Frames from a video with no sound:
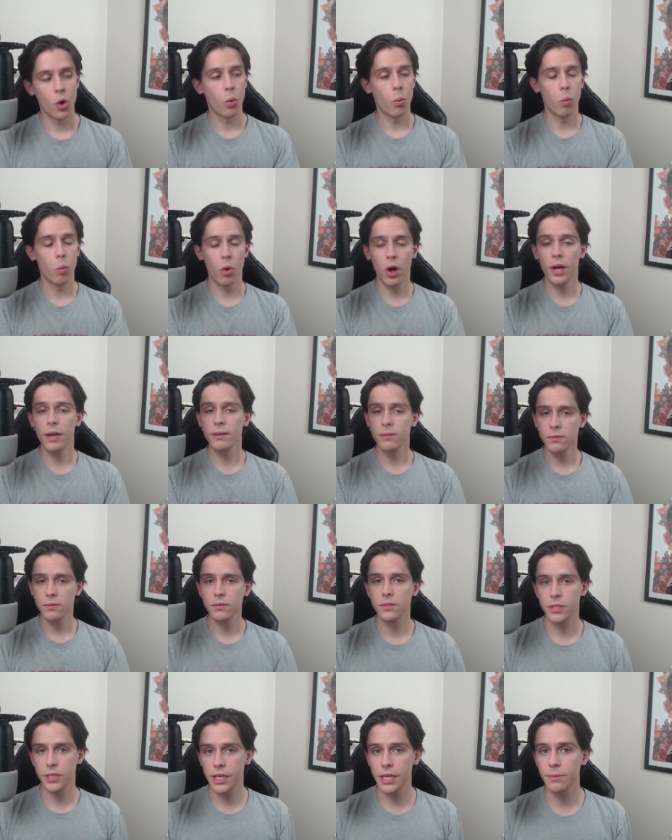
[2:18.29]
one,
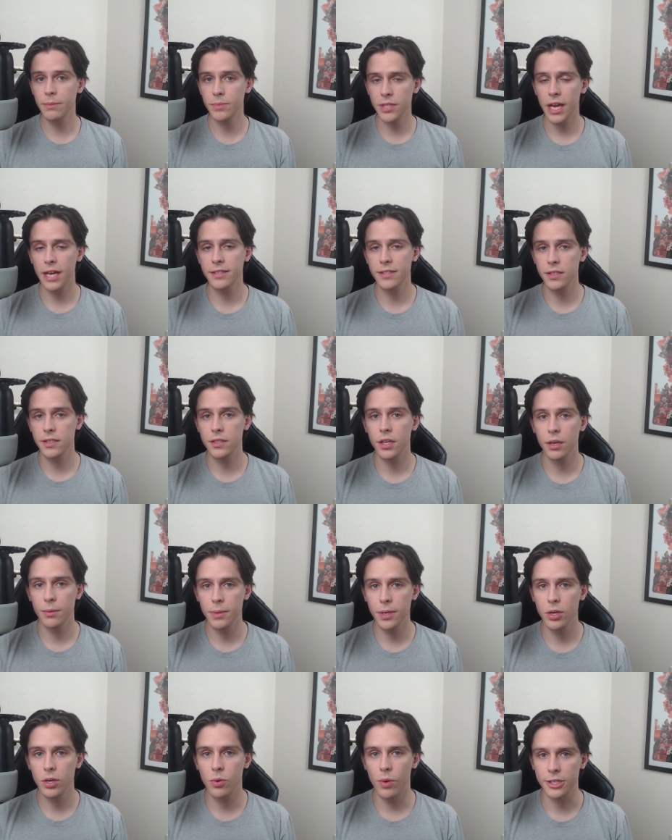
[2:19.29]
team size is going to
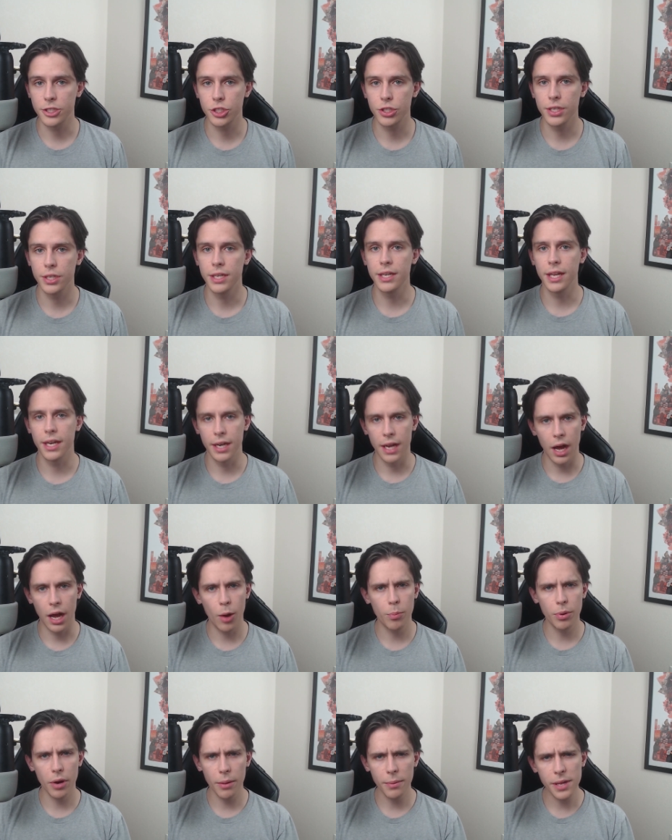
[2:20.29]
be a question, and I'll
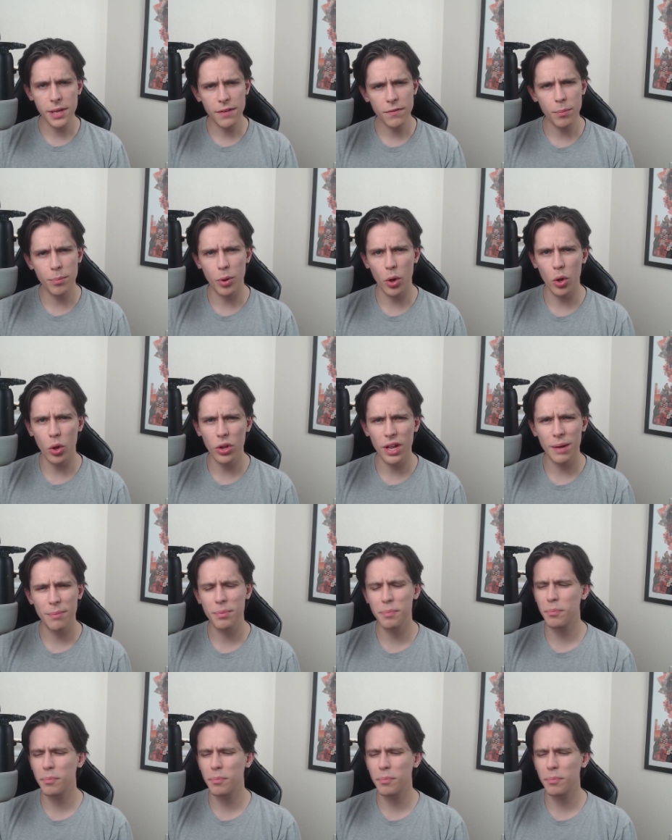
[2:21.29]
probably have a poll up,